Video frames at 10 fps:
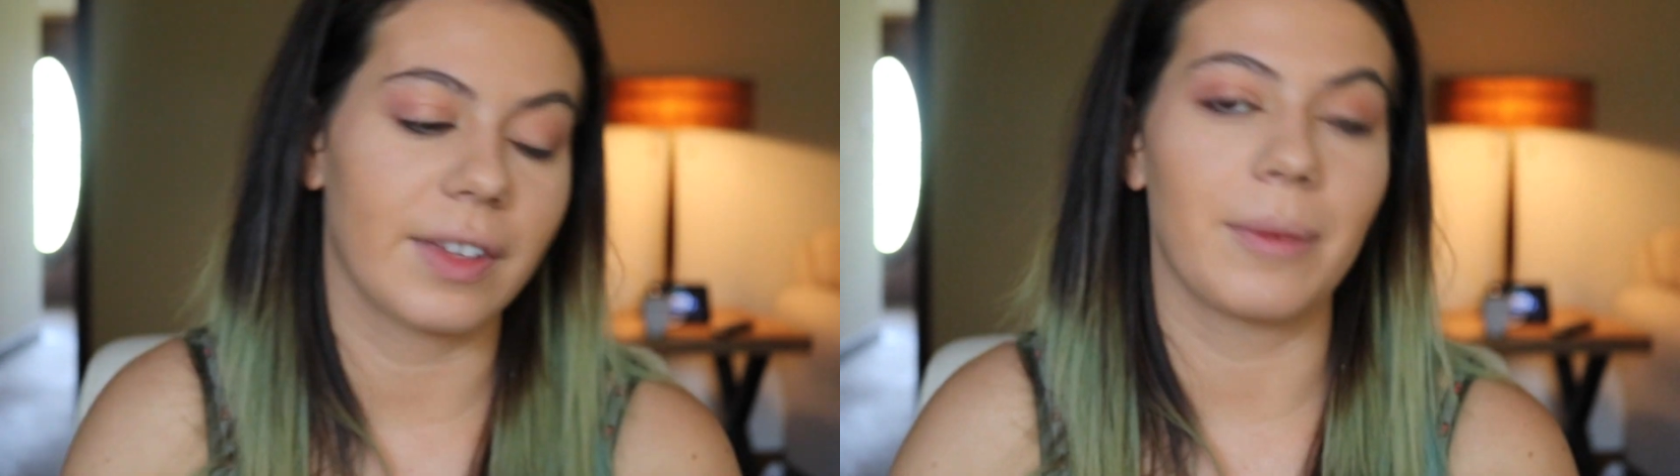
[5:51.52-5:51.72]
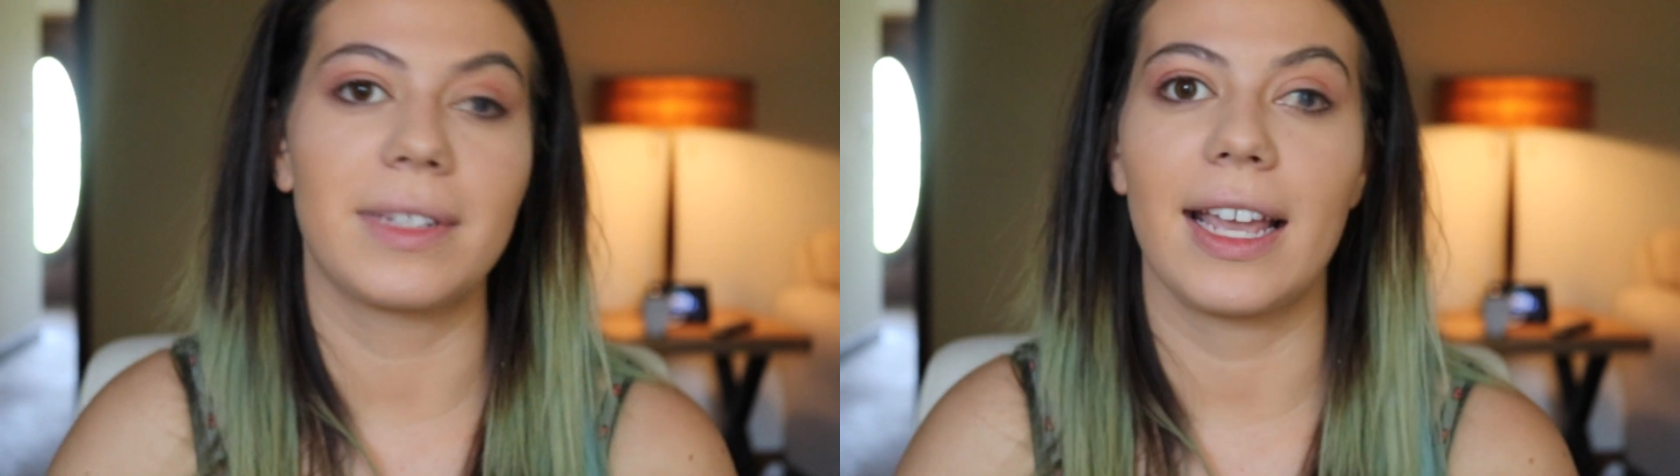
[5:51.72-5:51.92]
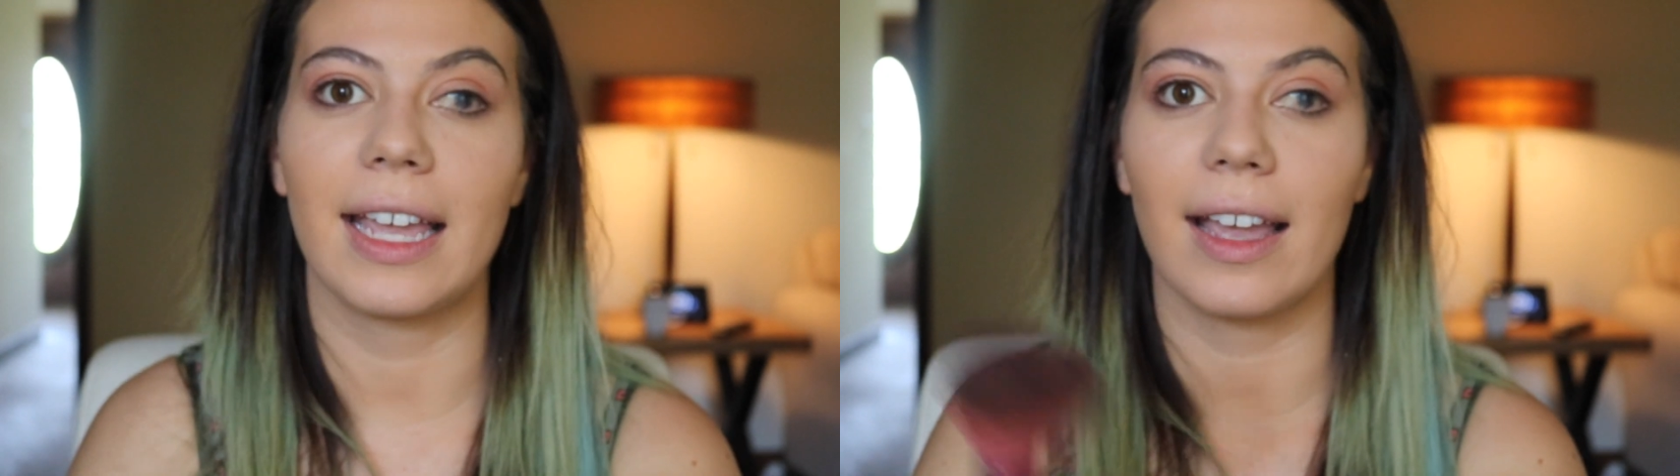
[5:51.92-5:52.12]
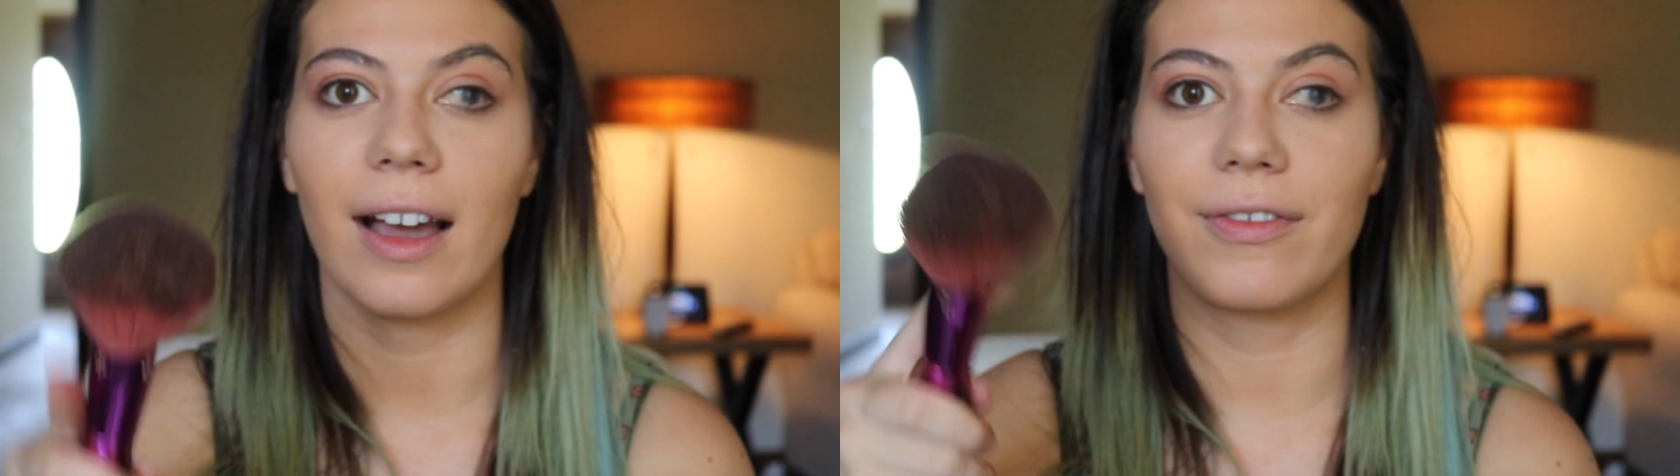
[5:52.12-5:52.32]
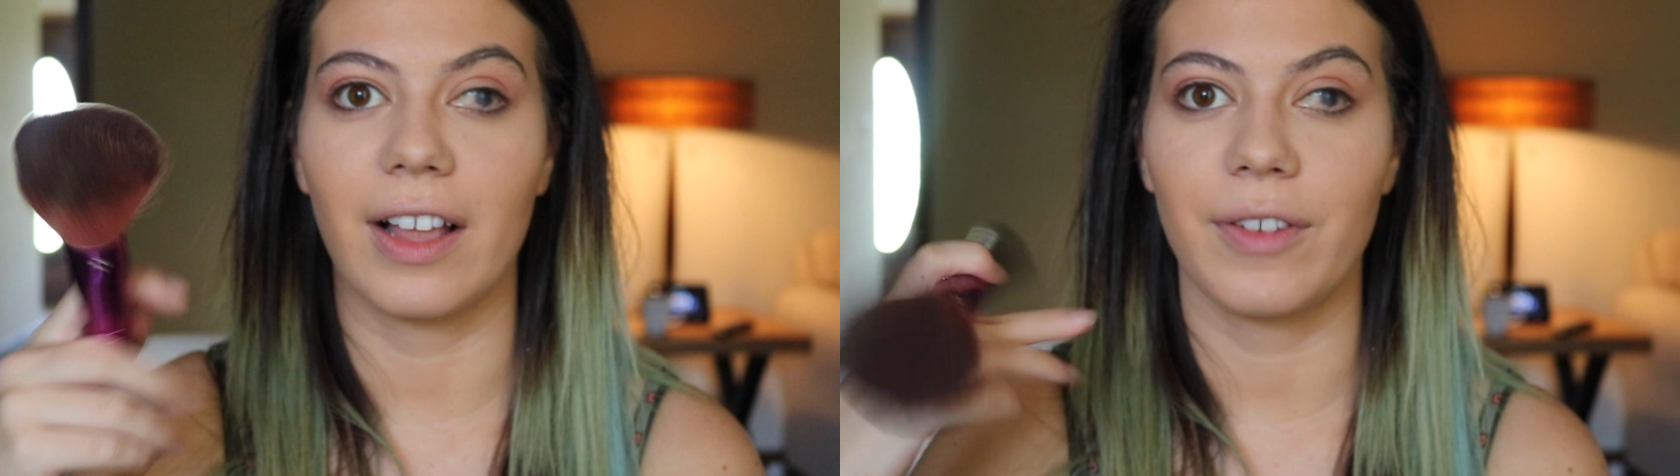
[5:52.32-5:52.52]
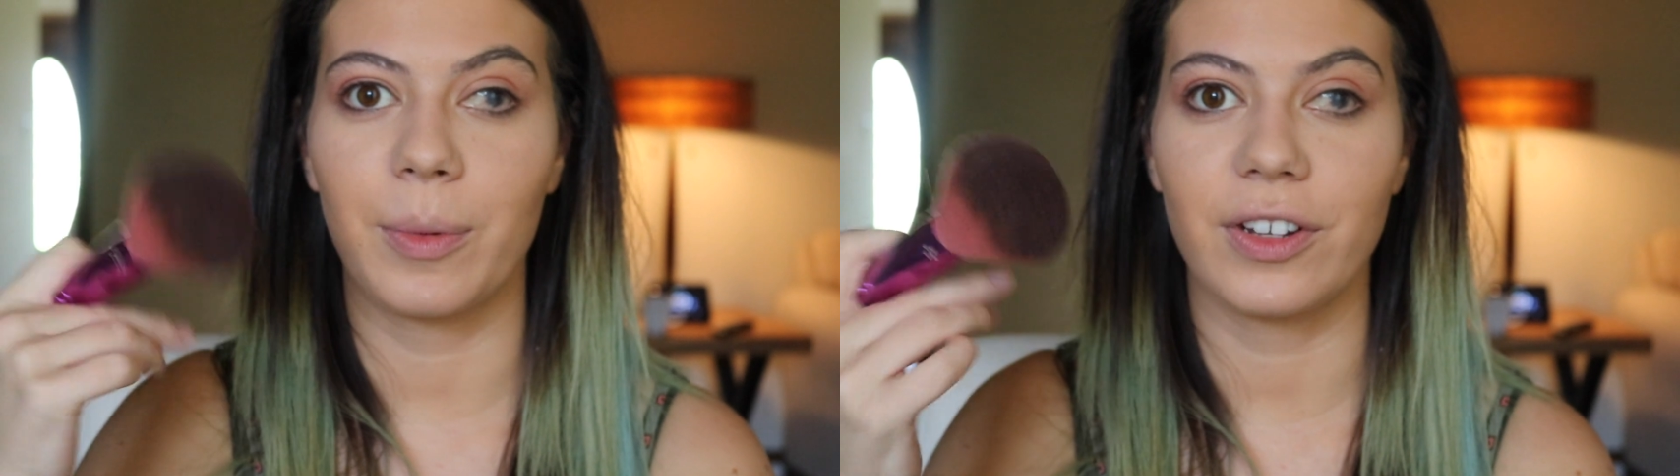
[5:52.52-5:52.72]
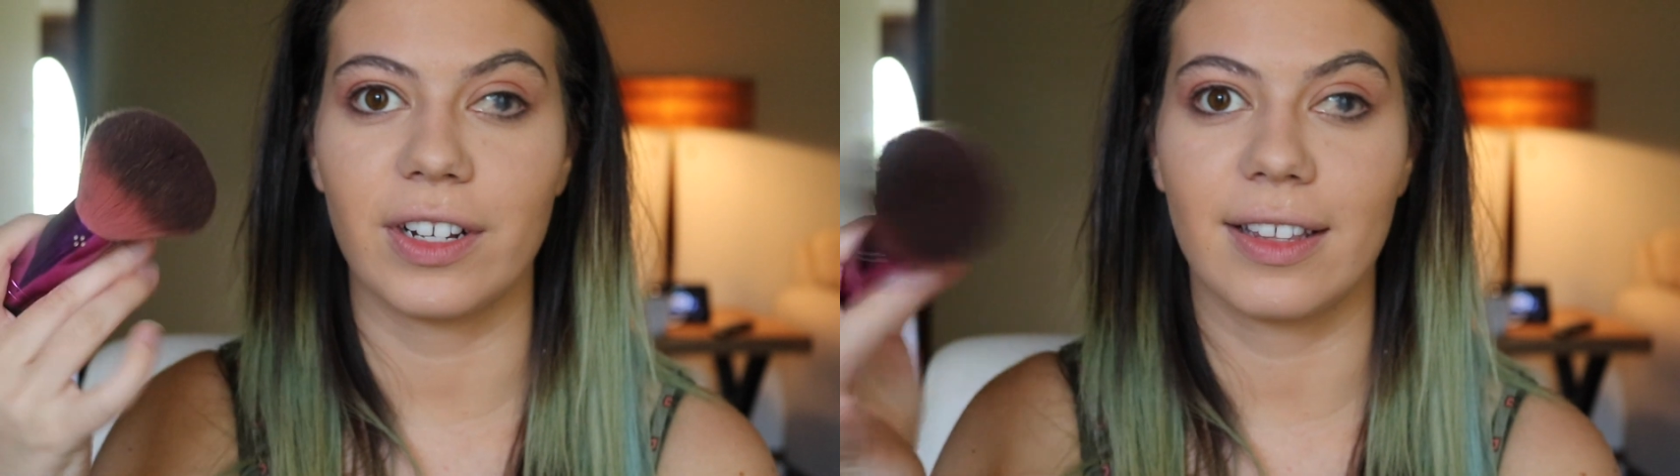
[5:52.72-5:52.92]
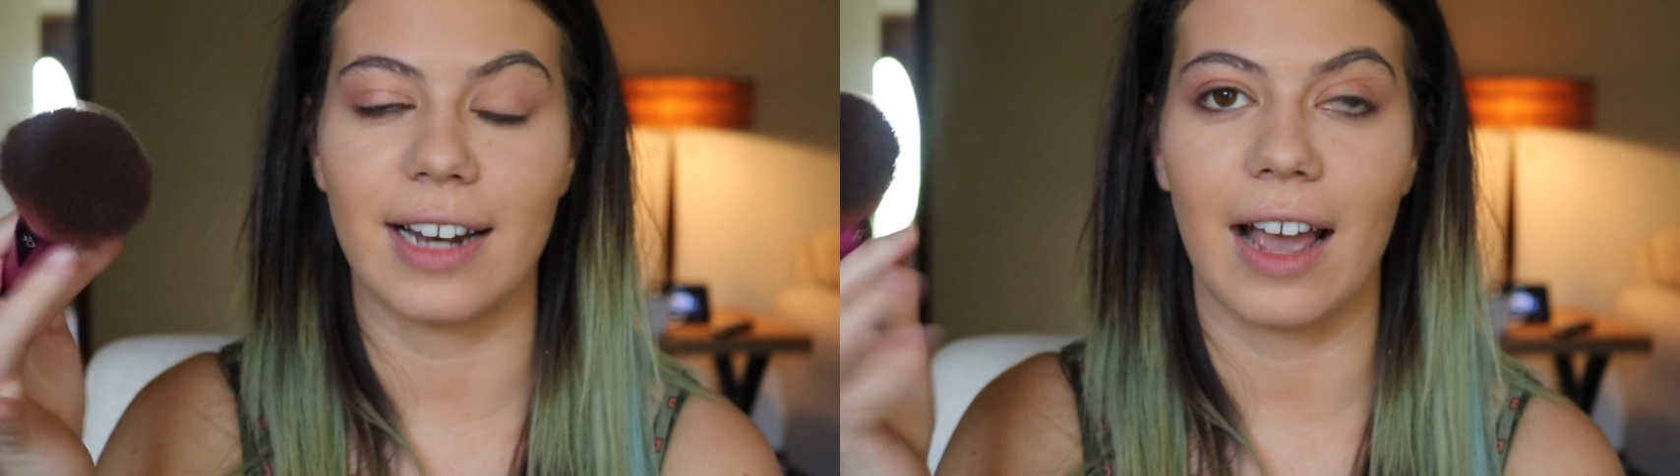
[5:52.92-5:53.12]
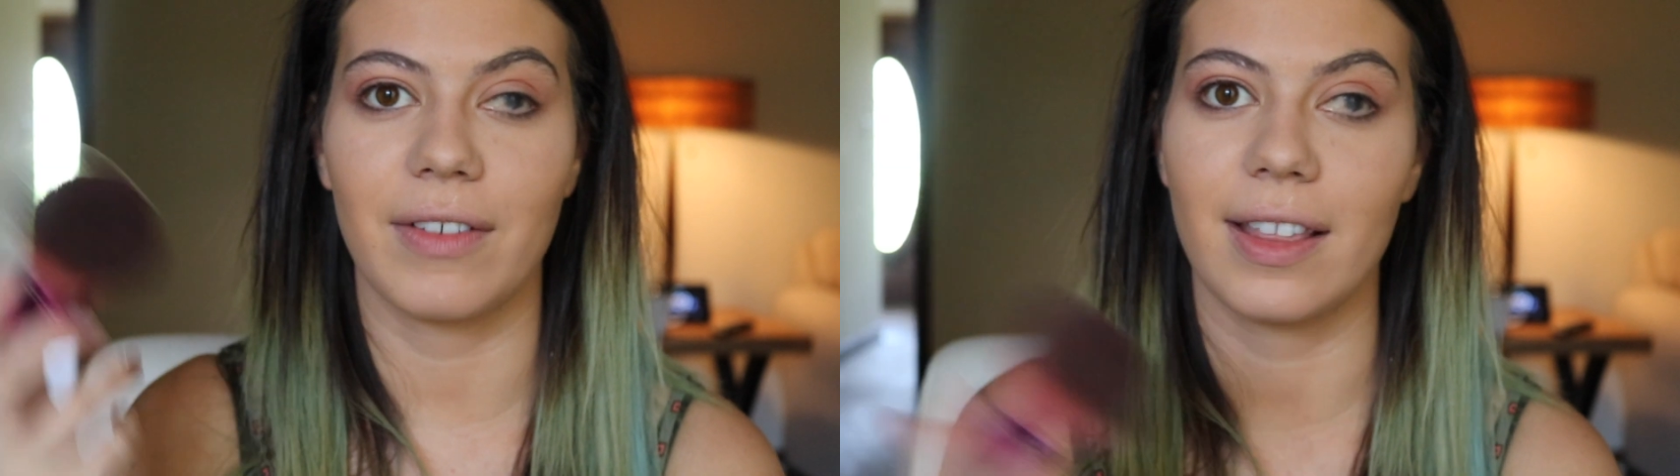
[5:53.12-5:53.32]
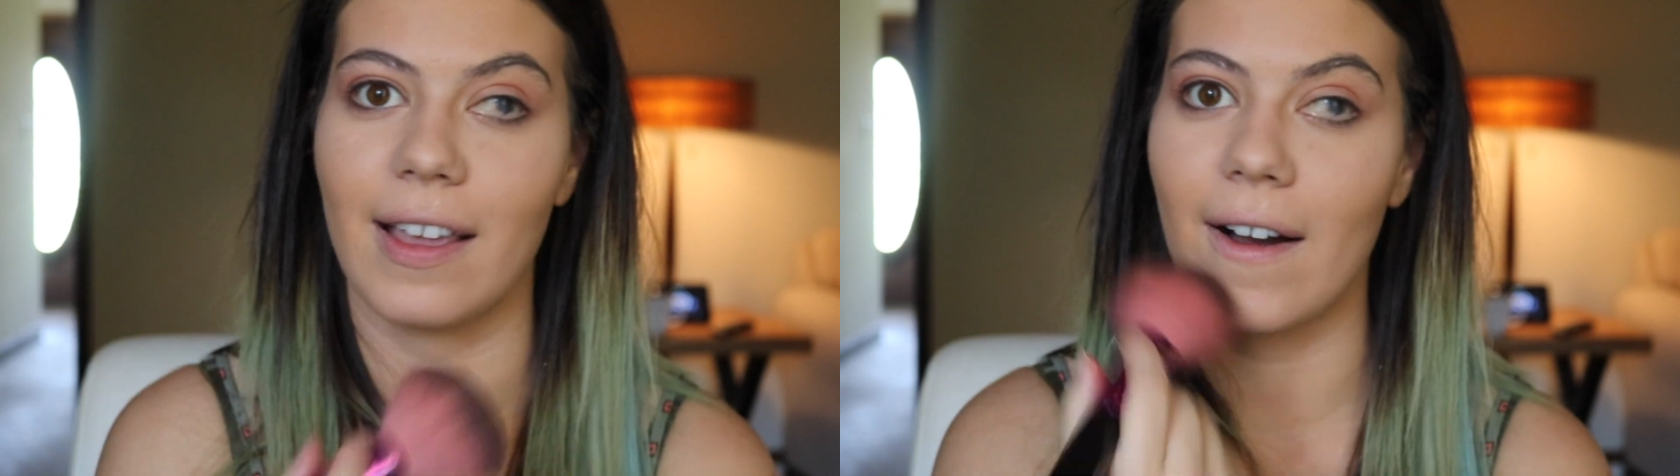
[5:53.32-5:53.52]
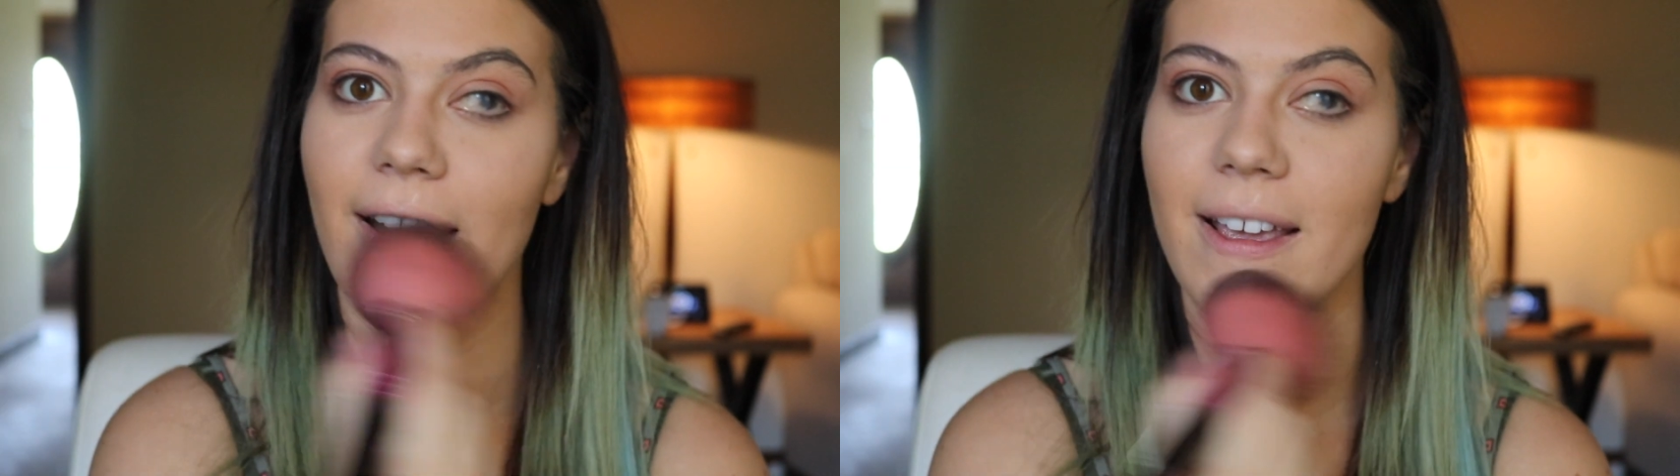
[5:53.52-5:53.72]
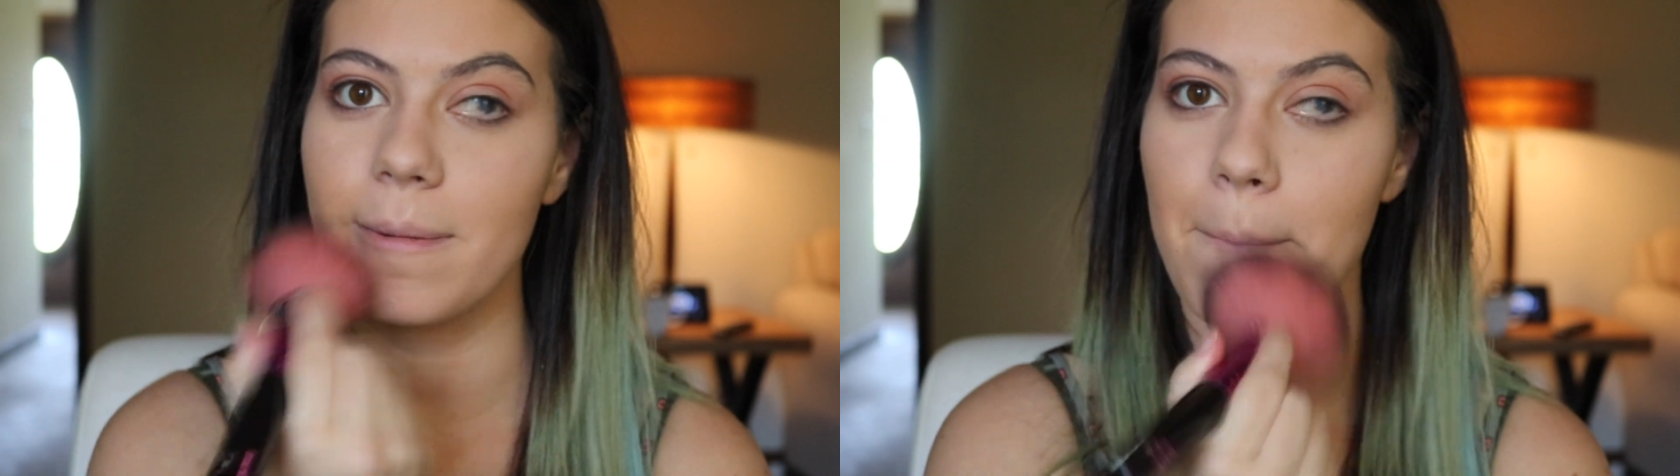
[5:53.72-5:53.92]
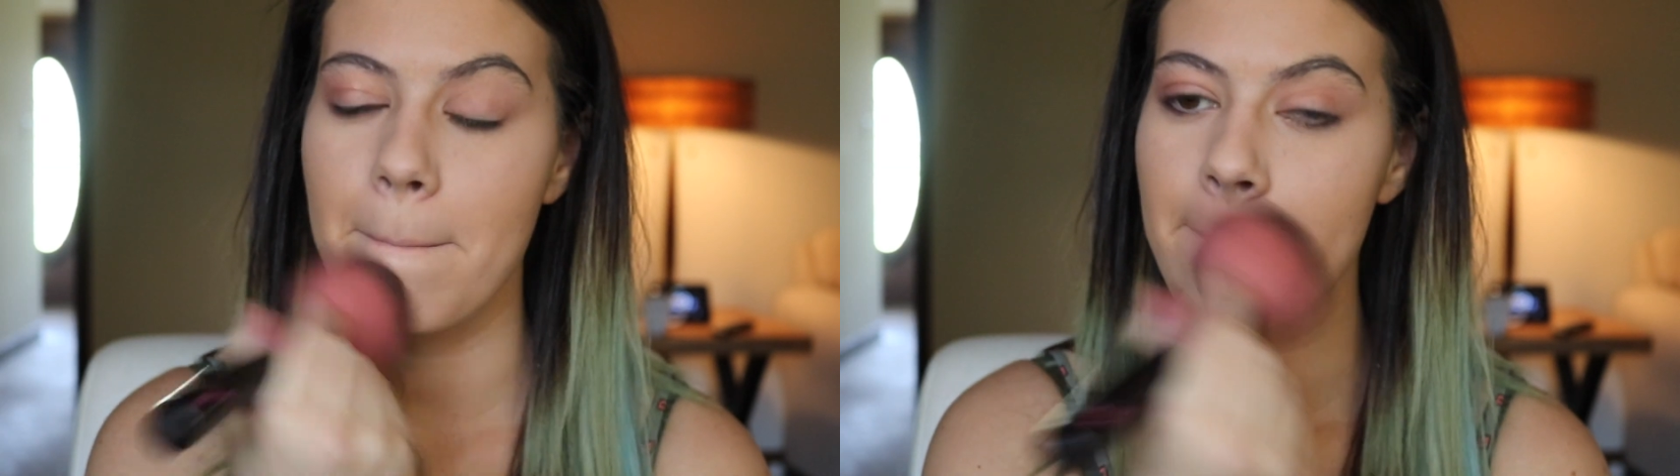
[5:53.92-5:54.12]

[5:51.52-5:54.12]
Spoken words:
I'm taking a fluffy brush that doesn't have anything on it